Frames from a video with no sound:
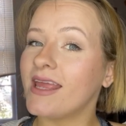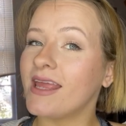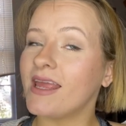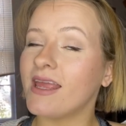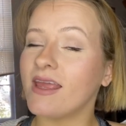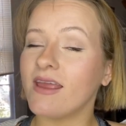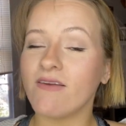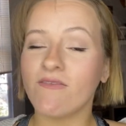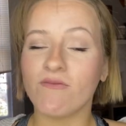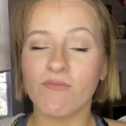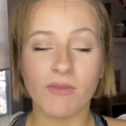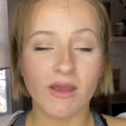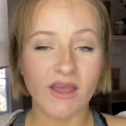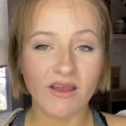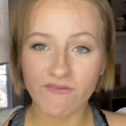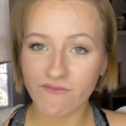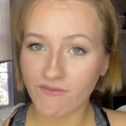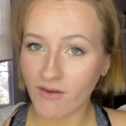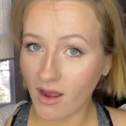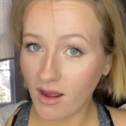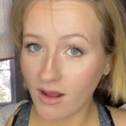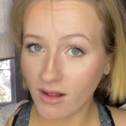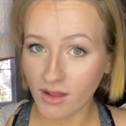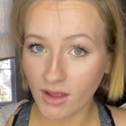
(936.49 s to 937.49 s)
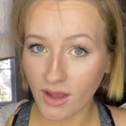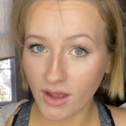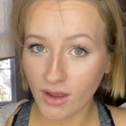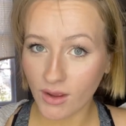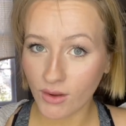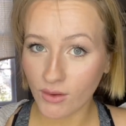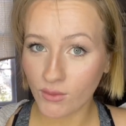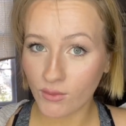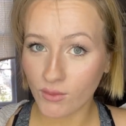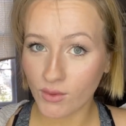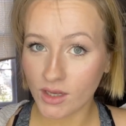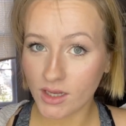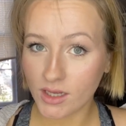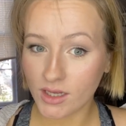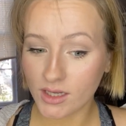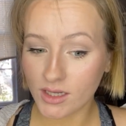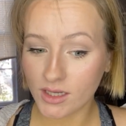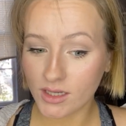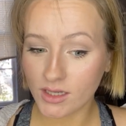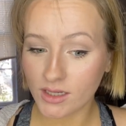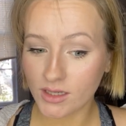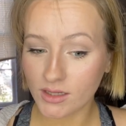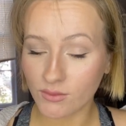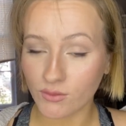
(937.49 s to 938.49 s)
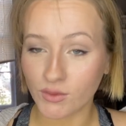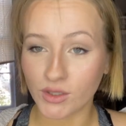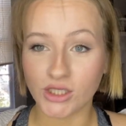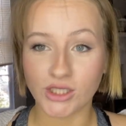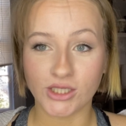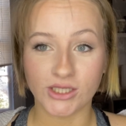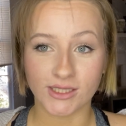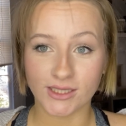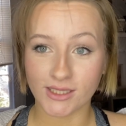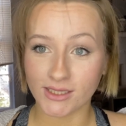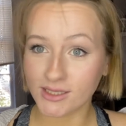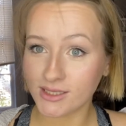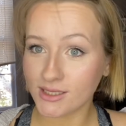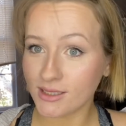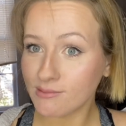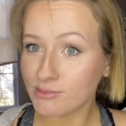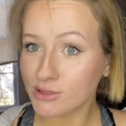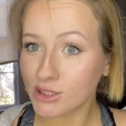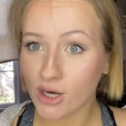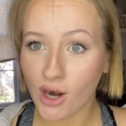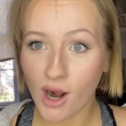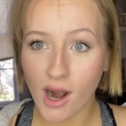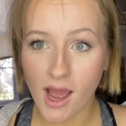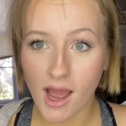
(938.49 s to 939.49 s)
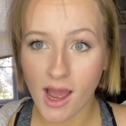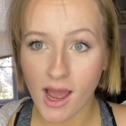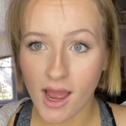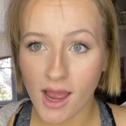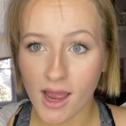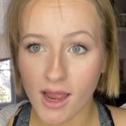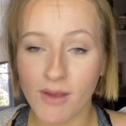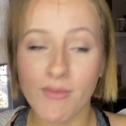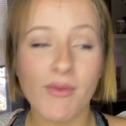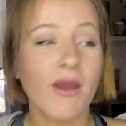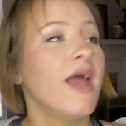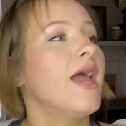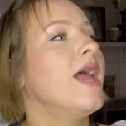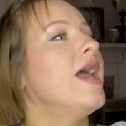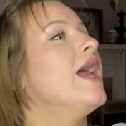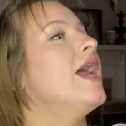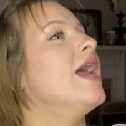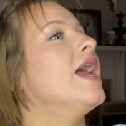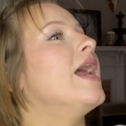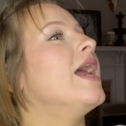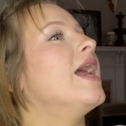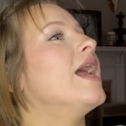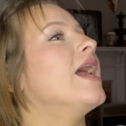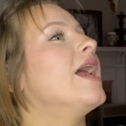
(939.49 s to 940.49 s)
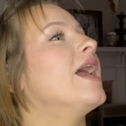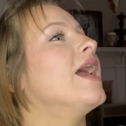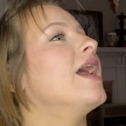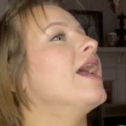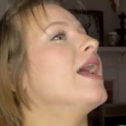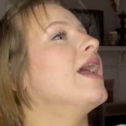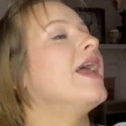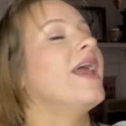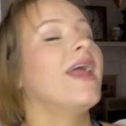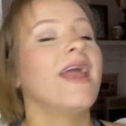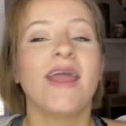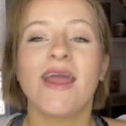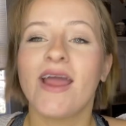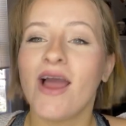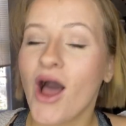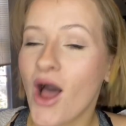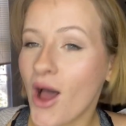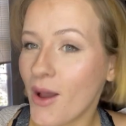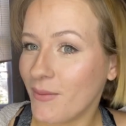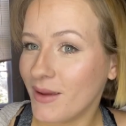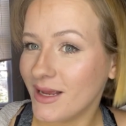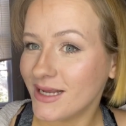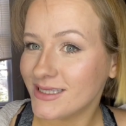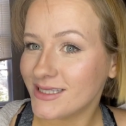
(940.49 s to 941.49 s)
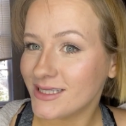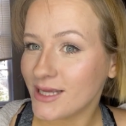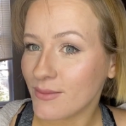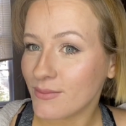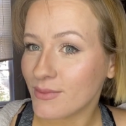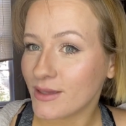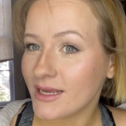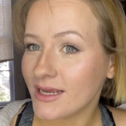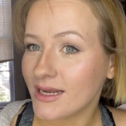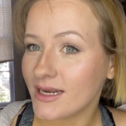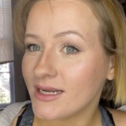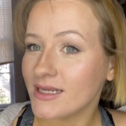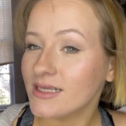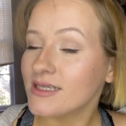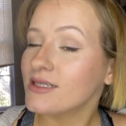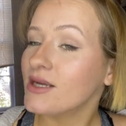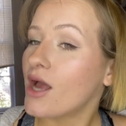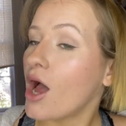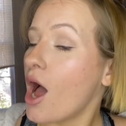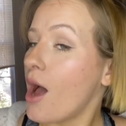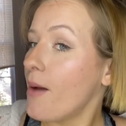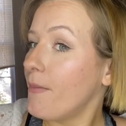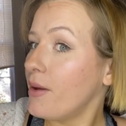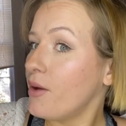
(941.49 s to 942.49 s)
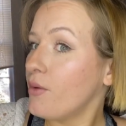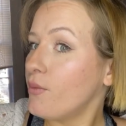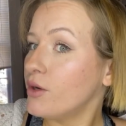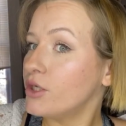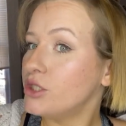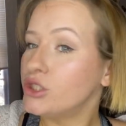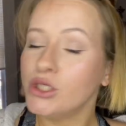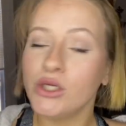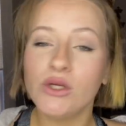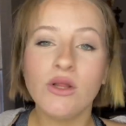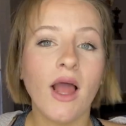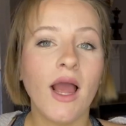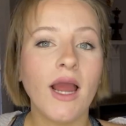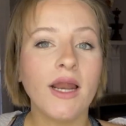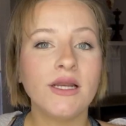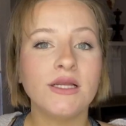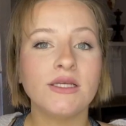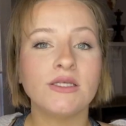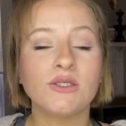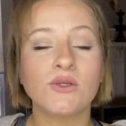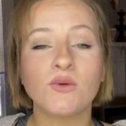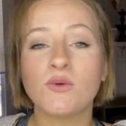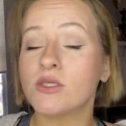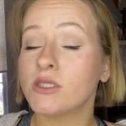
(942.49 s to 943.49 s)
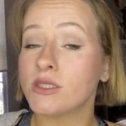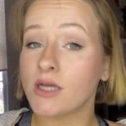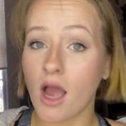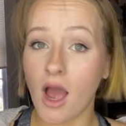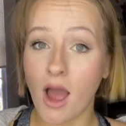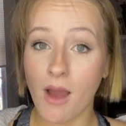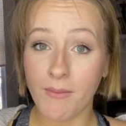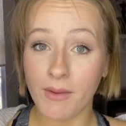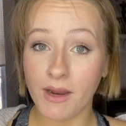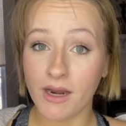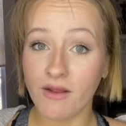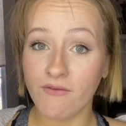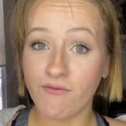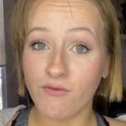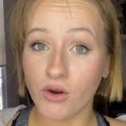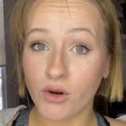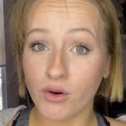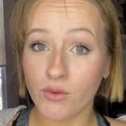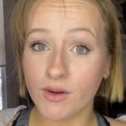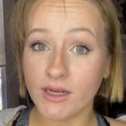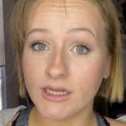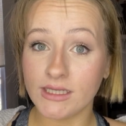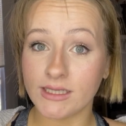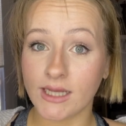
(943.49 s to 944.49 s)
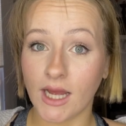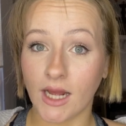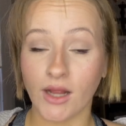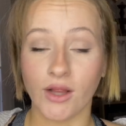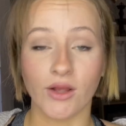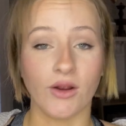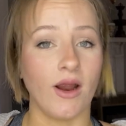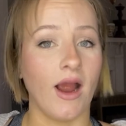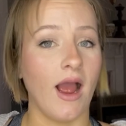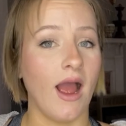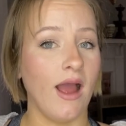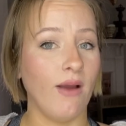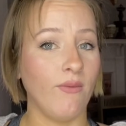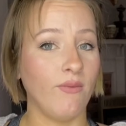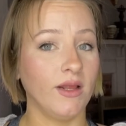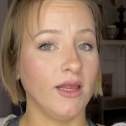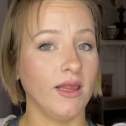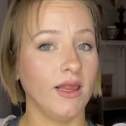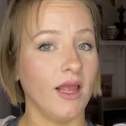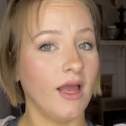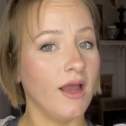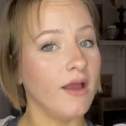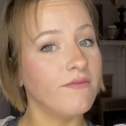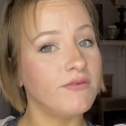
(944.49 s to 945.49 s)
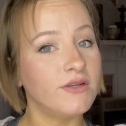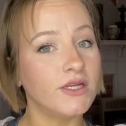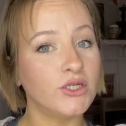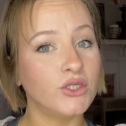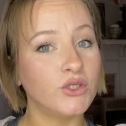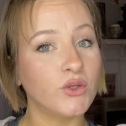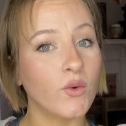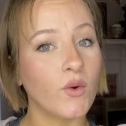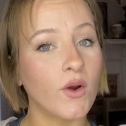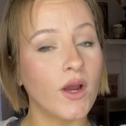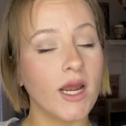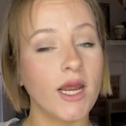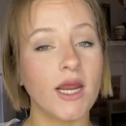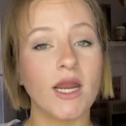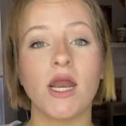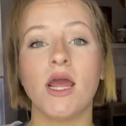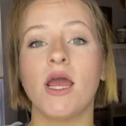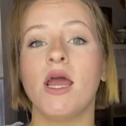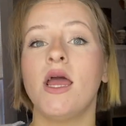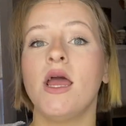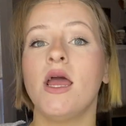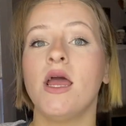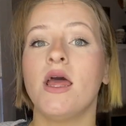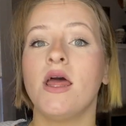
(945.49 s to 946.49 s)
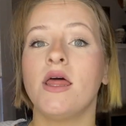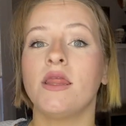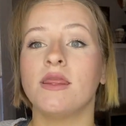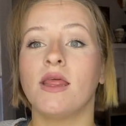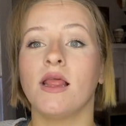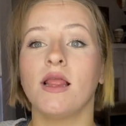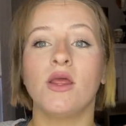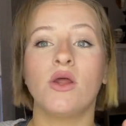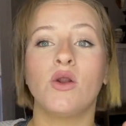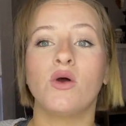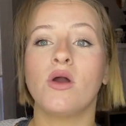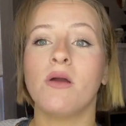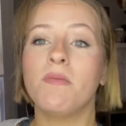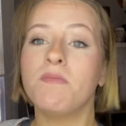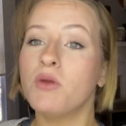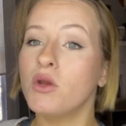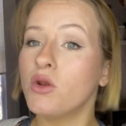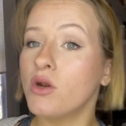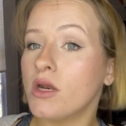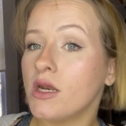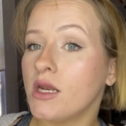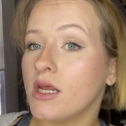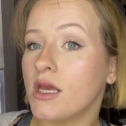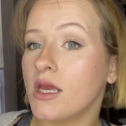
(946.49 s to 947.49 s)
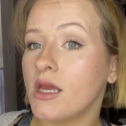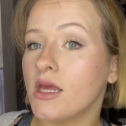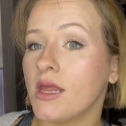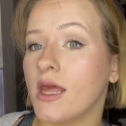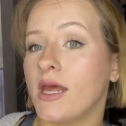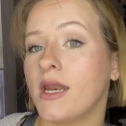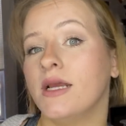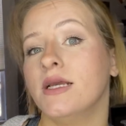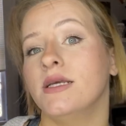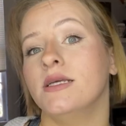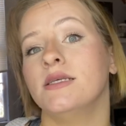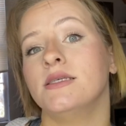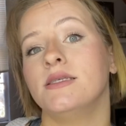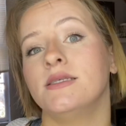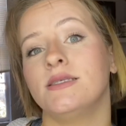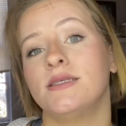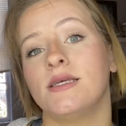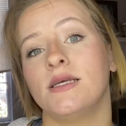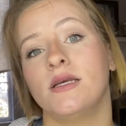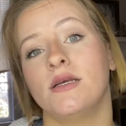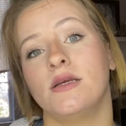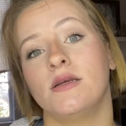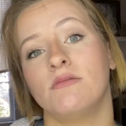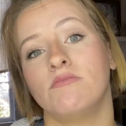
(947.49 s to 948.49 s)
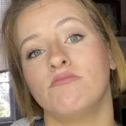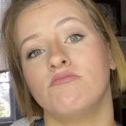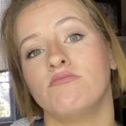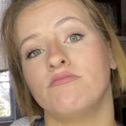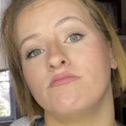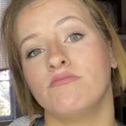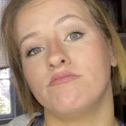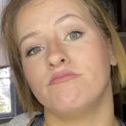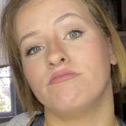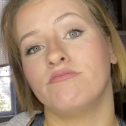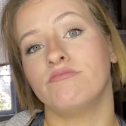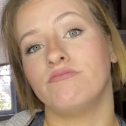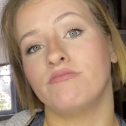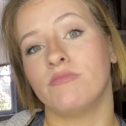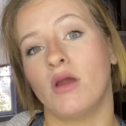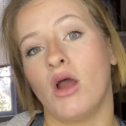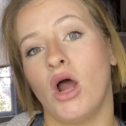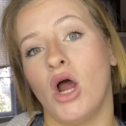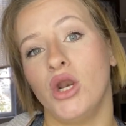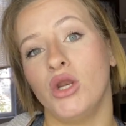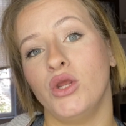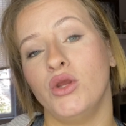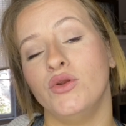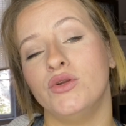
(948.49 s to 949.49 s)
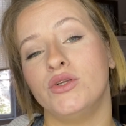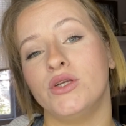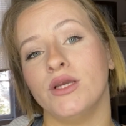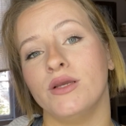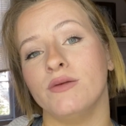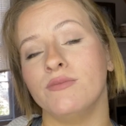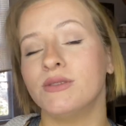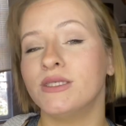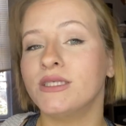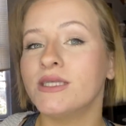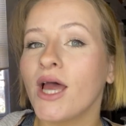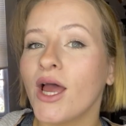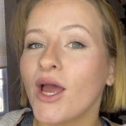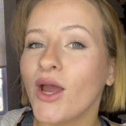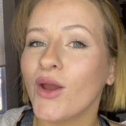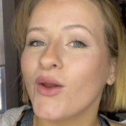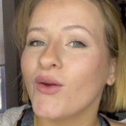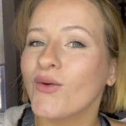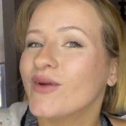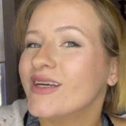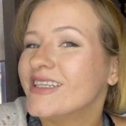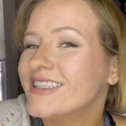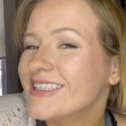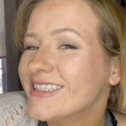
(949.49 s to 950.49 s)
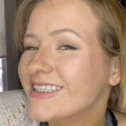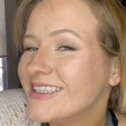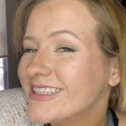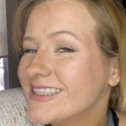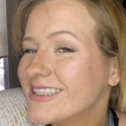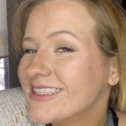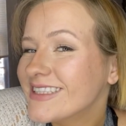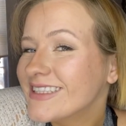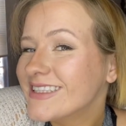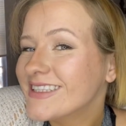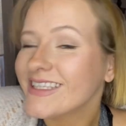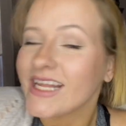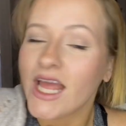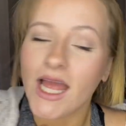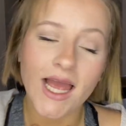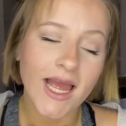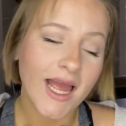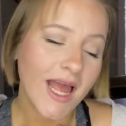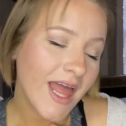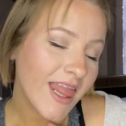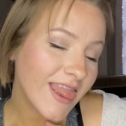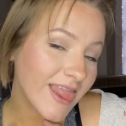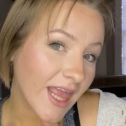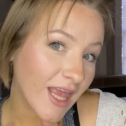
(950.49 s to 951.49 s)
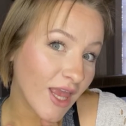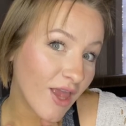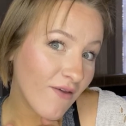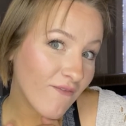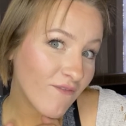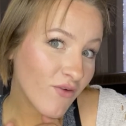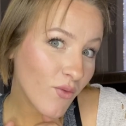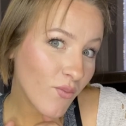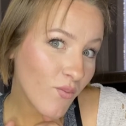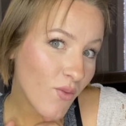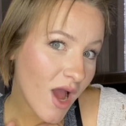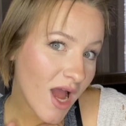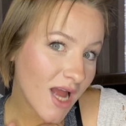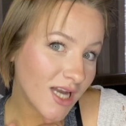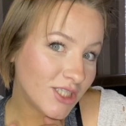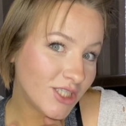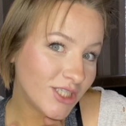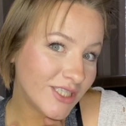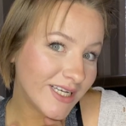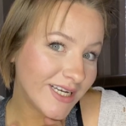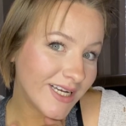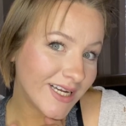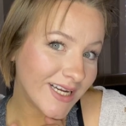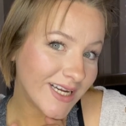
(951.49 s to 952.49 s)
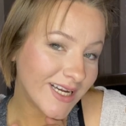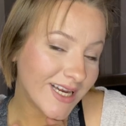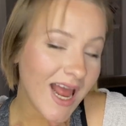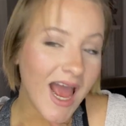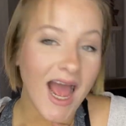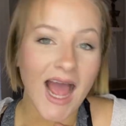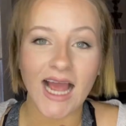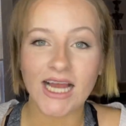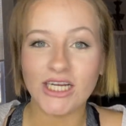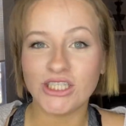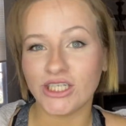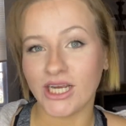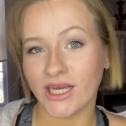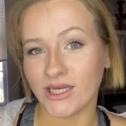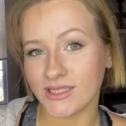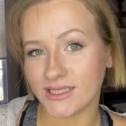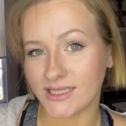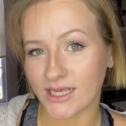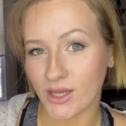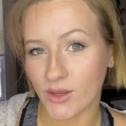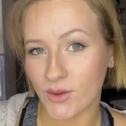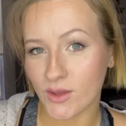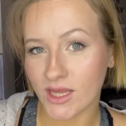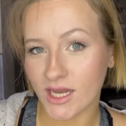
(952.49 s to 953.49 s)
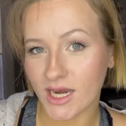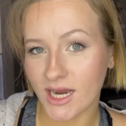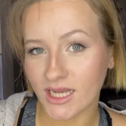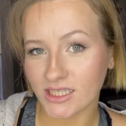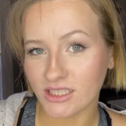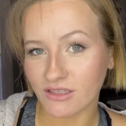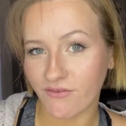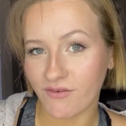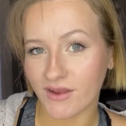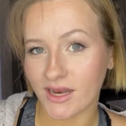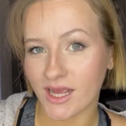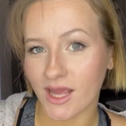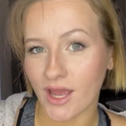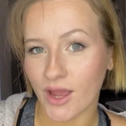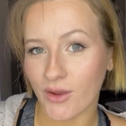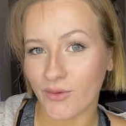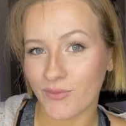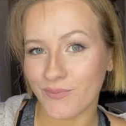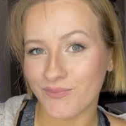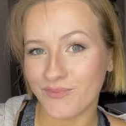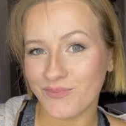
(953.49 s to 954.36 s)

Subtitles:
Give me a follow, which is a subscribe, and comment something. Comment what you like to source. Comment if you're a reseller. I would love to join the little community that is on YouTube. So thank you for watching. I shall see you in the next video.